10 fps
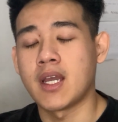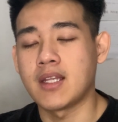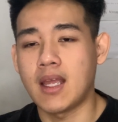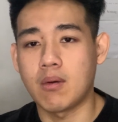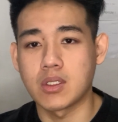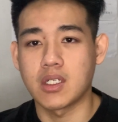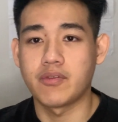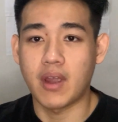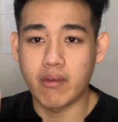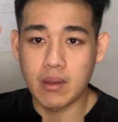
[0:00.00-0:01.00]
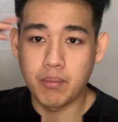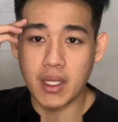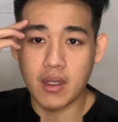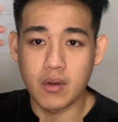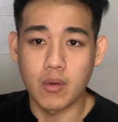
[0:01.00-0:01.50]
And that was a very
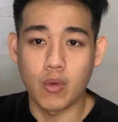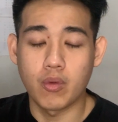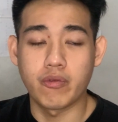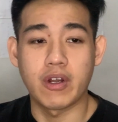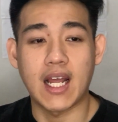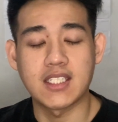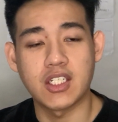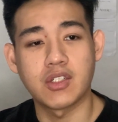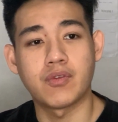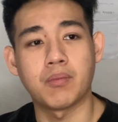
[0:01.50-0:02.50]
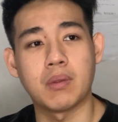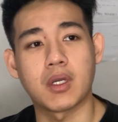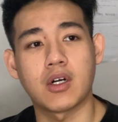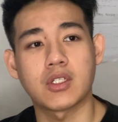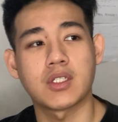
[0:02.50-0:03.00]
big realization for me,
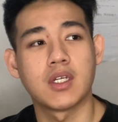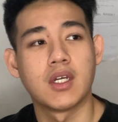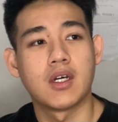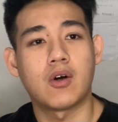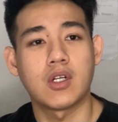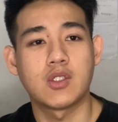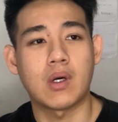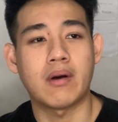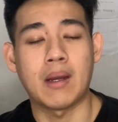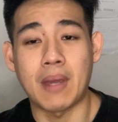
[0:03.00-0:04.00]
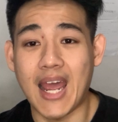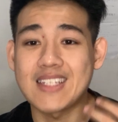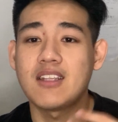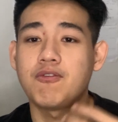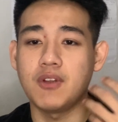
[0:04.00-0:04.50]
because all this while I'm
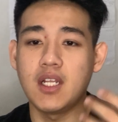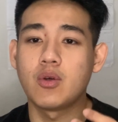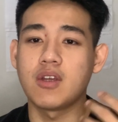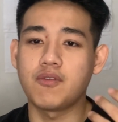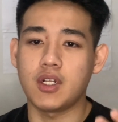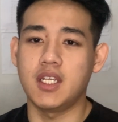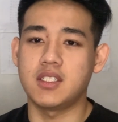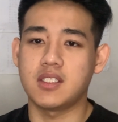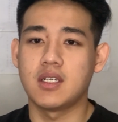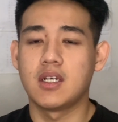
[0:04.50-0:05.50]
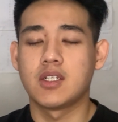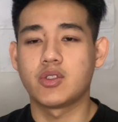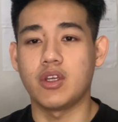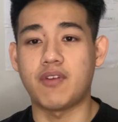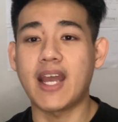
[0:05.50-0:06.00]
actively looking for leads.
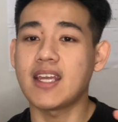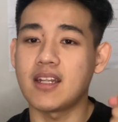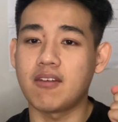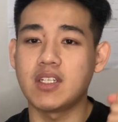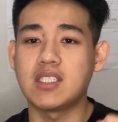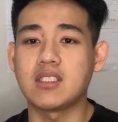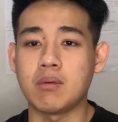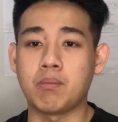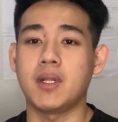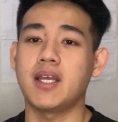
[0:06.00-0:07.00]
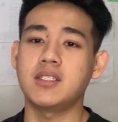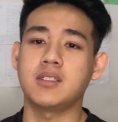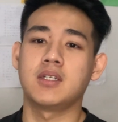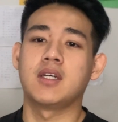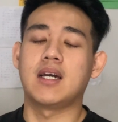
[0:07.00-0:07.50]
So if I can have this system in
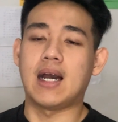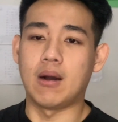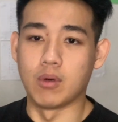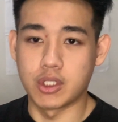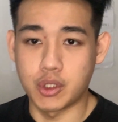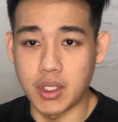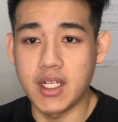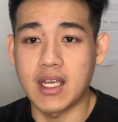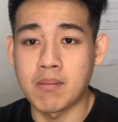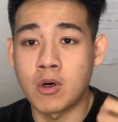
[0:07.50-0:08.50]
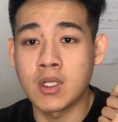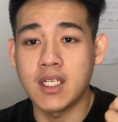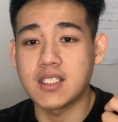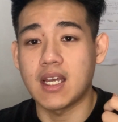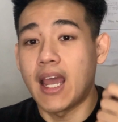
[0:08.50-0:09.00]
place, I will surely get more
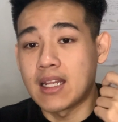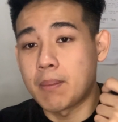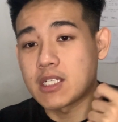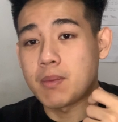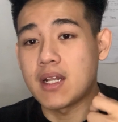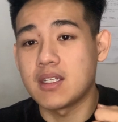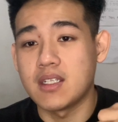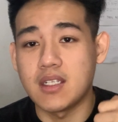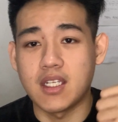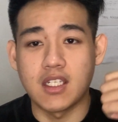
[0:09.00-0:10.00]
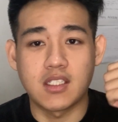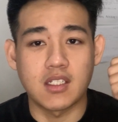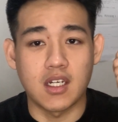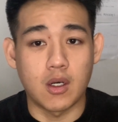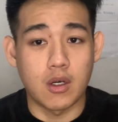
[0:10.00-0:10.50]
leads. And the best part,
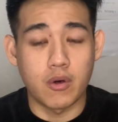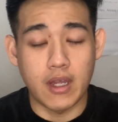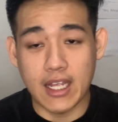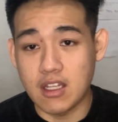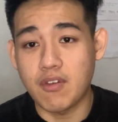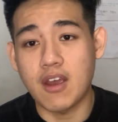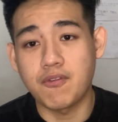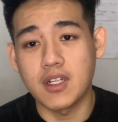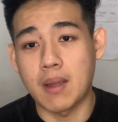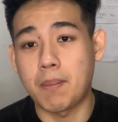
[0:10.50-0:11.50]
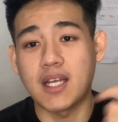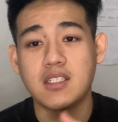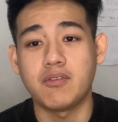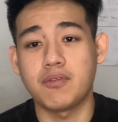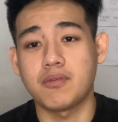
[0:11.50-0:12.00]
it's active effort and
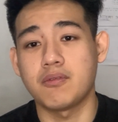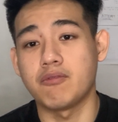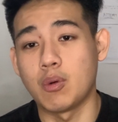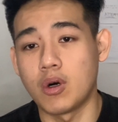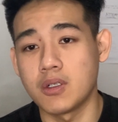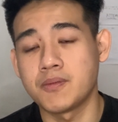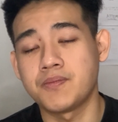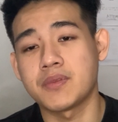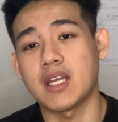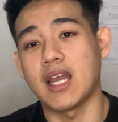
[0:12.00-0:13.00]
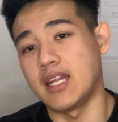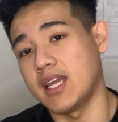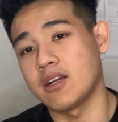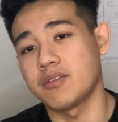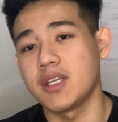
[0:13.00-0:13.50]
passive reward at
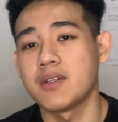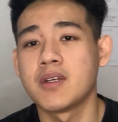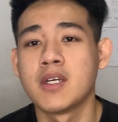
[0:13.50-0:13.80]
the end of it.